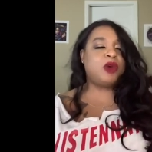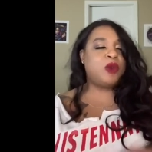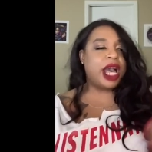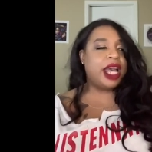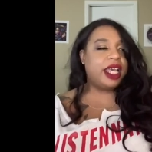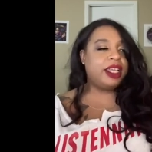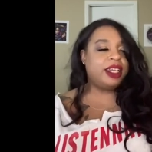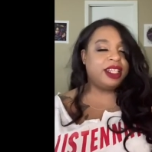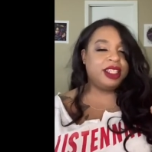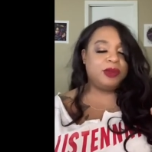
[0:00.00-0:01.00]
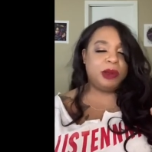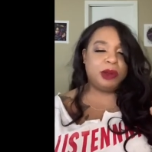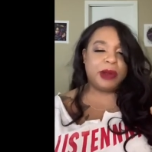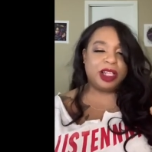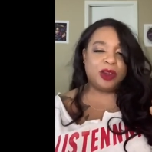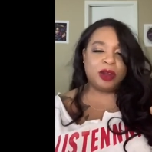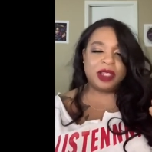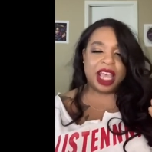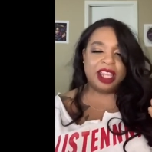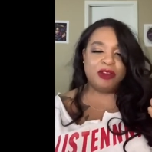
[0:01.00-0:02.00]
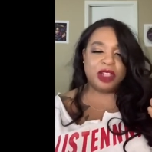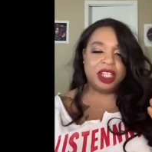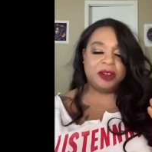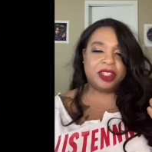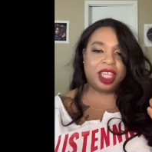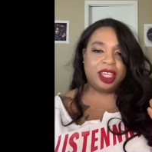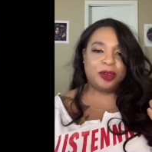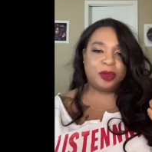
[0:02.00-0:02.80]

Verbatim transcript: well, why are these people about to go upside Enrico's head?